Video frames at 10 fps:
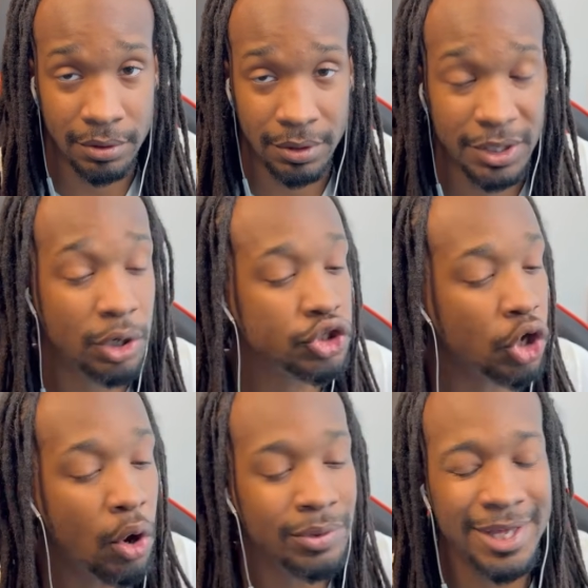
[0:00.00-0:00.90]
There is
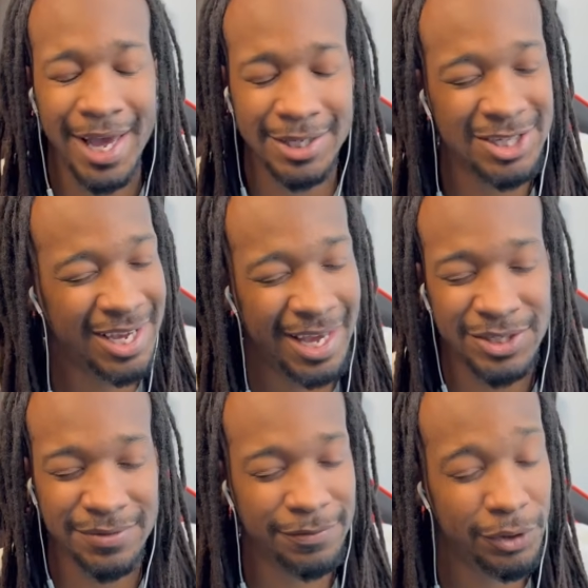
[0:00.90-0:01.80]
only
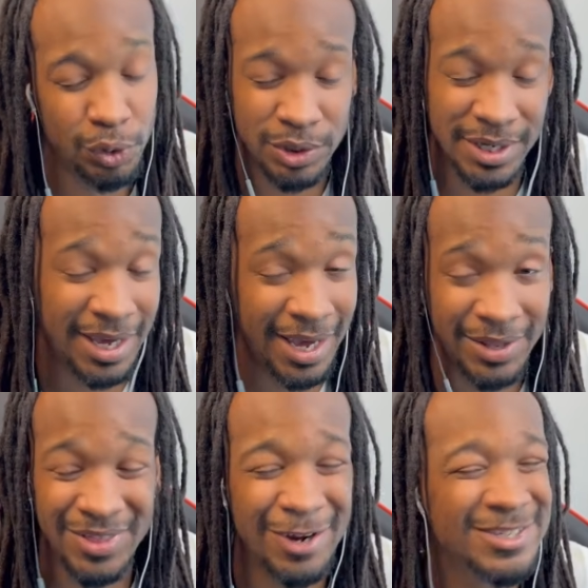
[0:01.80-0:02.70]
education for you to
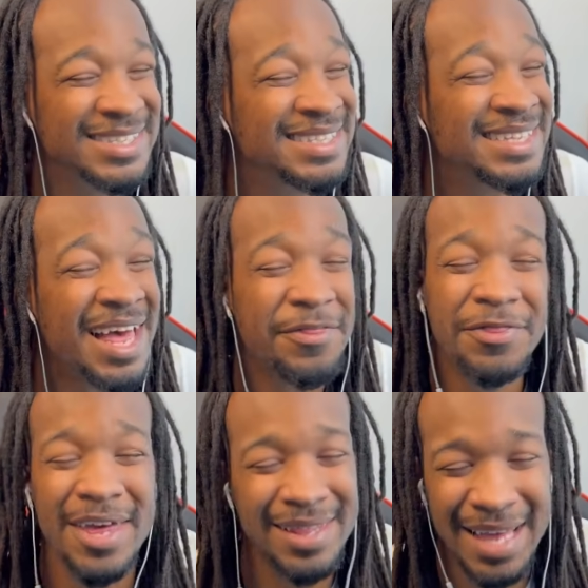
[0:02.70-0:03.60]
gain. There's
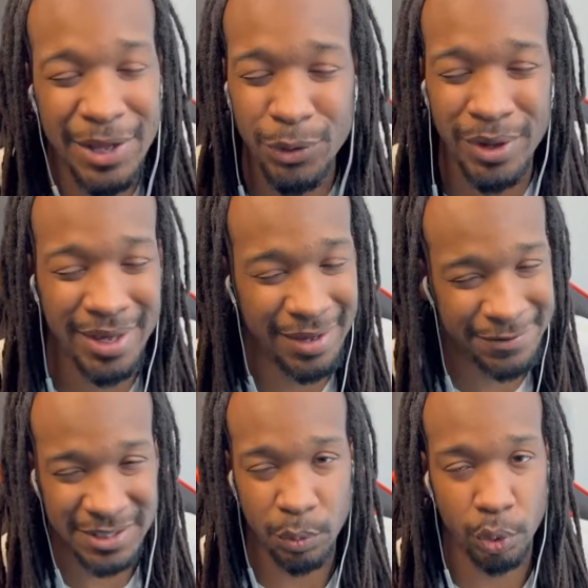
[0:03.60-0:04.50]
nothing that you can
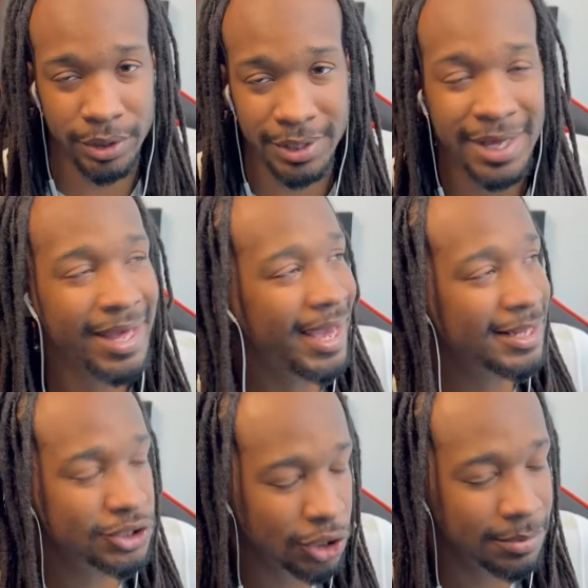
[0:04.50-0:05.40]
give someone
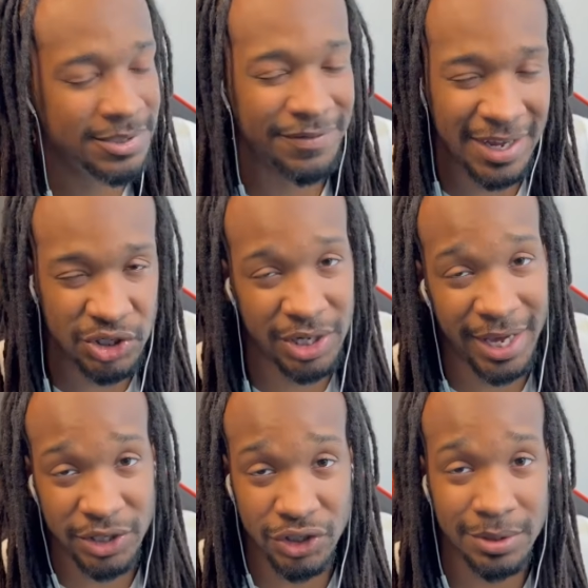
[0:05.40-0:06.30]
in terms of
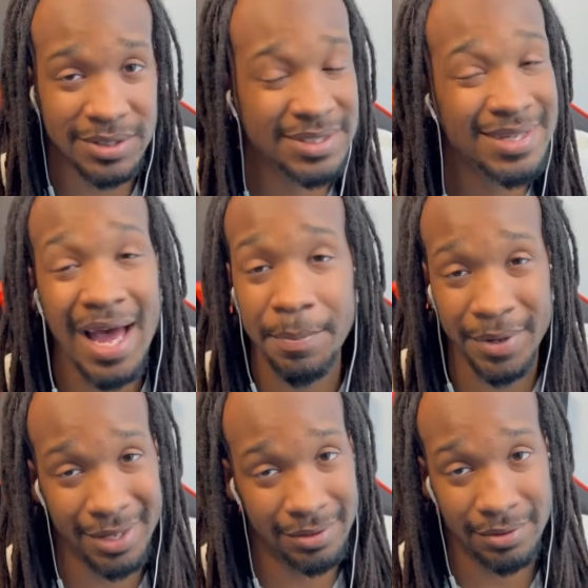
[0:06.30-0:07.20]
education. Stop
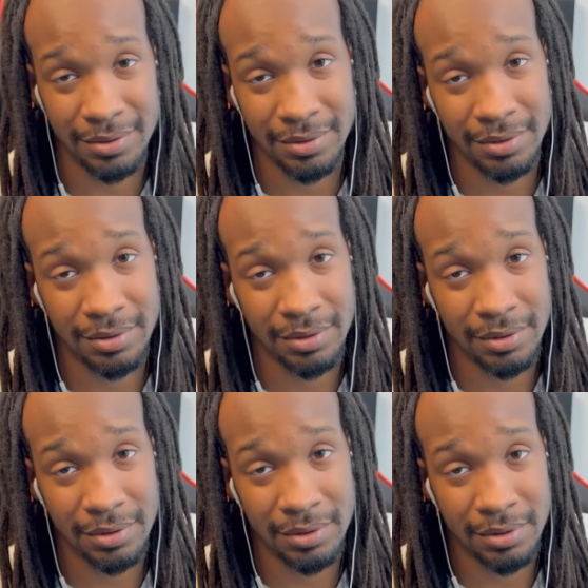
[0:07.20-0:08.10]
it.
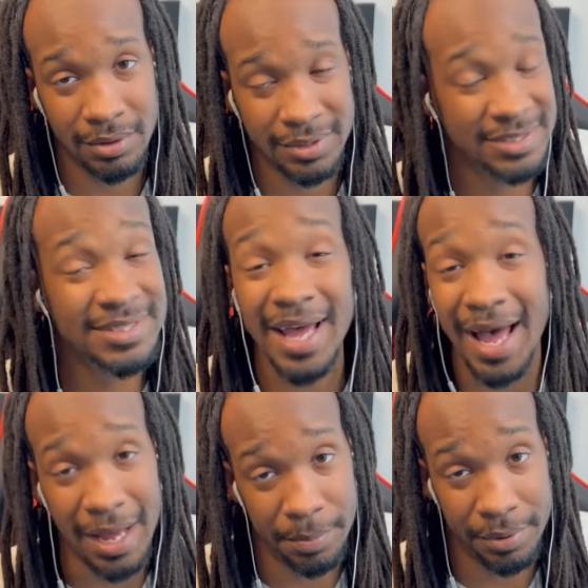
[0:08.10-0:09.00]

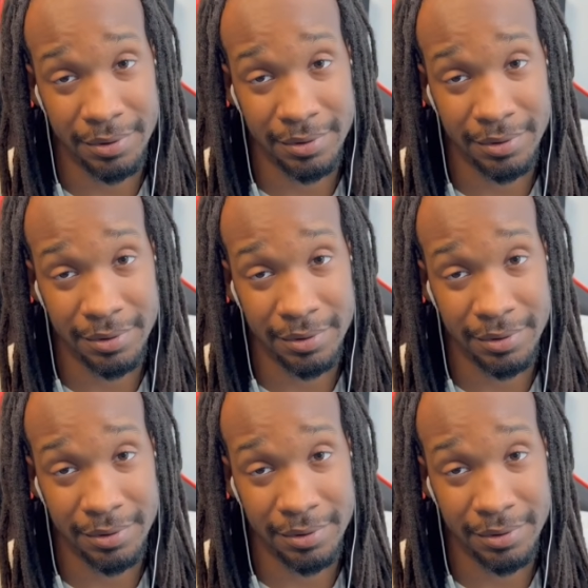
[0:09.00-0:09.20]
Stop.